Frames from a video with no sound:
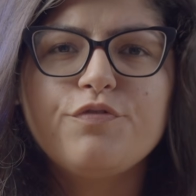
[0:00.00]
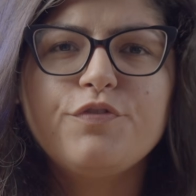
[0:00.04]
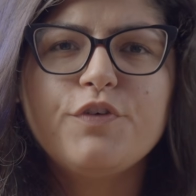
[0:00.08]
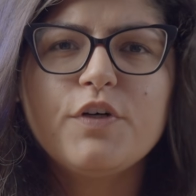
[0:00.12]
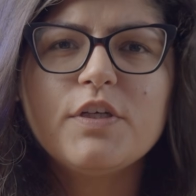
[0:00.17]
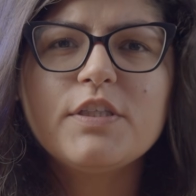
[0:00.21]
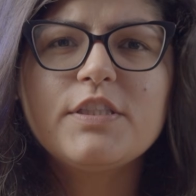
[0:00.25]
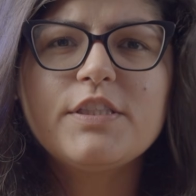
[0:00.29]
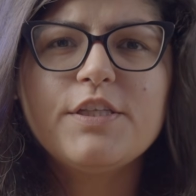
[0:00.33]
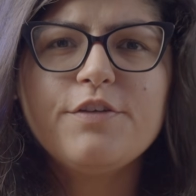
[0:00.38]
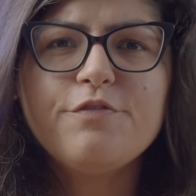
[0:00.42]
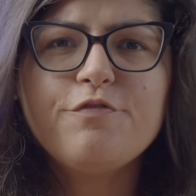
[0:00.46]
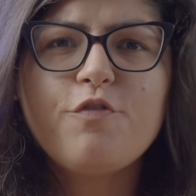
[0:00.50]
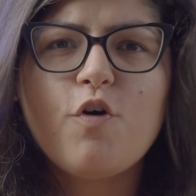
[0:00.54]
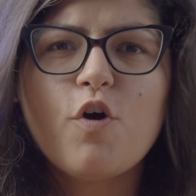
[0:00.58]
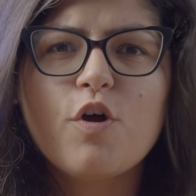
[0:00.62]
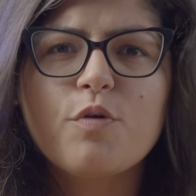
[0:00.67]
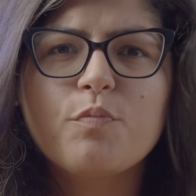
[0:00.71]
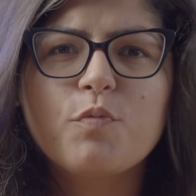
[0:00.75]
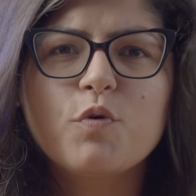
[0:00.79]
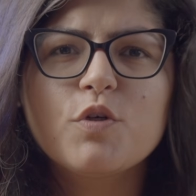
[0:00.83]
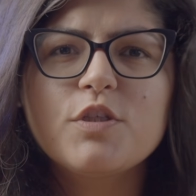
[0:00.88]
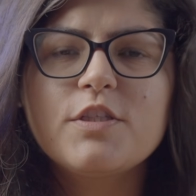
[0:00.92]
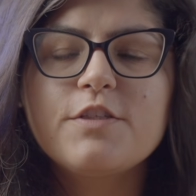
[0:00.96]
first and
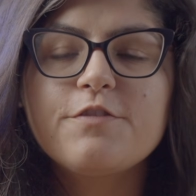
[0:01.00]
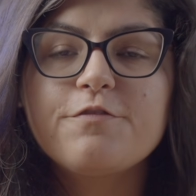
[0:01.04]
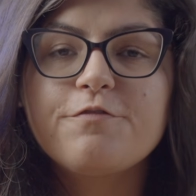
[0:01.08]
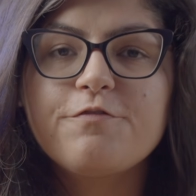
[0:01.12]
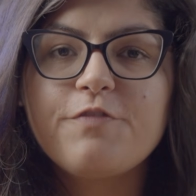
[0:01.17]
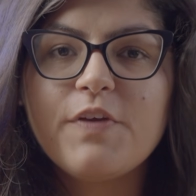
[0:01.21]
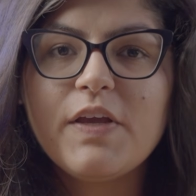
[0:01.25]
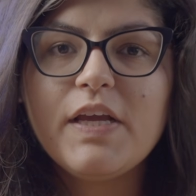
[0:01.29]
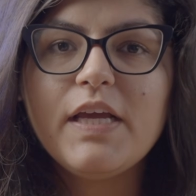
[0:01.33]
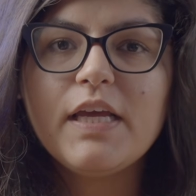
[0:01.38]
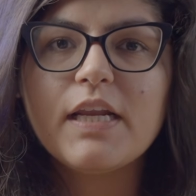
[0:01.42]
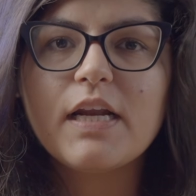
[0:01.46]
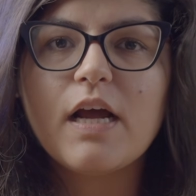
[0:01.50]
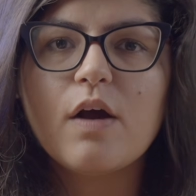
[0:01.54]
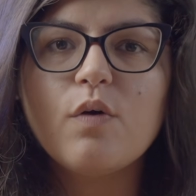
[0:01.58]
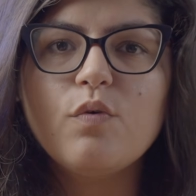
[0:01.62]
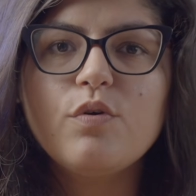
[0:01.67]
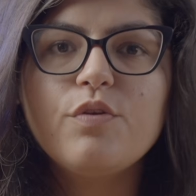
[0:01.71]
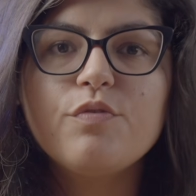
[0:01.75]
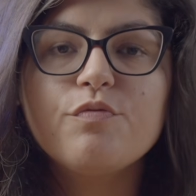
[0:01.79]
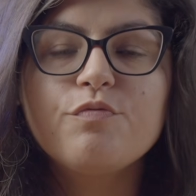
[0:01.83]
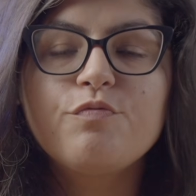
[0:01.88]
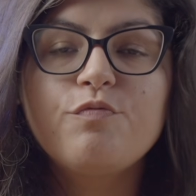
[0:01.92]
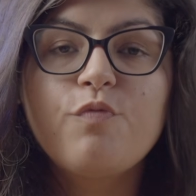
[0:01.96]
foremost, figure
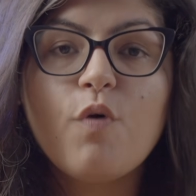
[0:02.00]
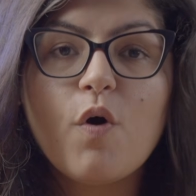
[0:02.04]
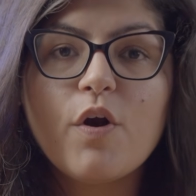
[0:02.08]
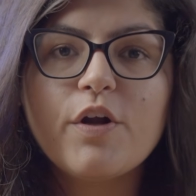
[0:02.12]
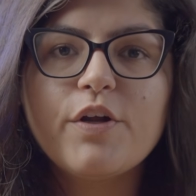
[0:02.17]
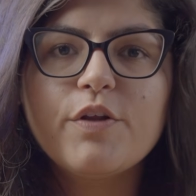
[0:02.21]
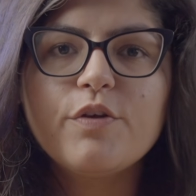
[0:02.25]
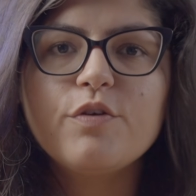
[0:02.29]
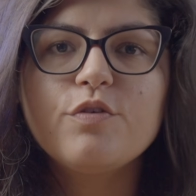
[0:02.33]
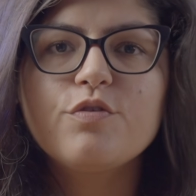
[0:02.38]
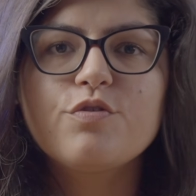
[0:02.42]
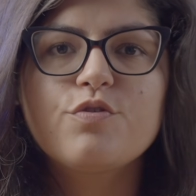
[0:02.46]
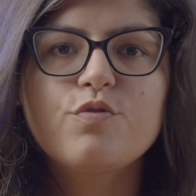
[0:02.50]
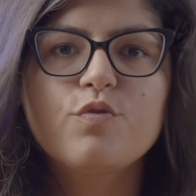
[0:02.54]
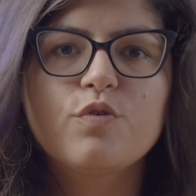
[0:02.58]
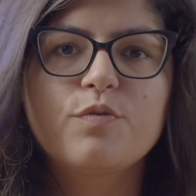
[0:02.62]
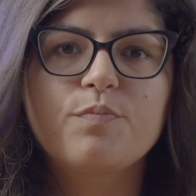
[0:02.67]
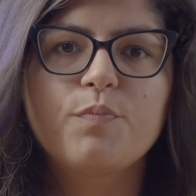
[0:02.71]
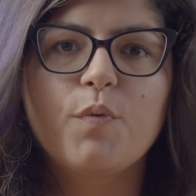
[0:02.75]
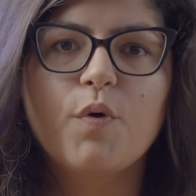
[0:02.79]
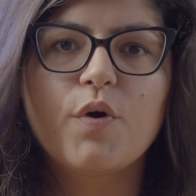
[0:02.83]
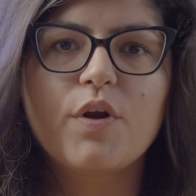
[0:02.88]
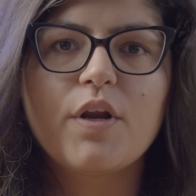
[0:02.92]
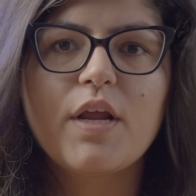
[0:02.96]
out what do you
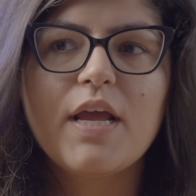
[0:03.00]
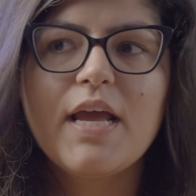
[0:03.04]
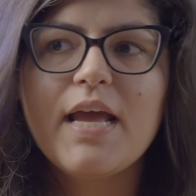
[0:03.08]
shoot more.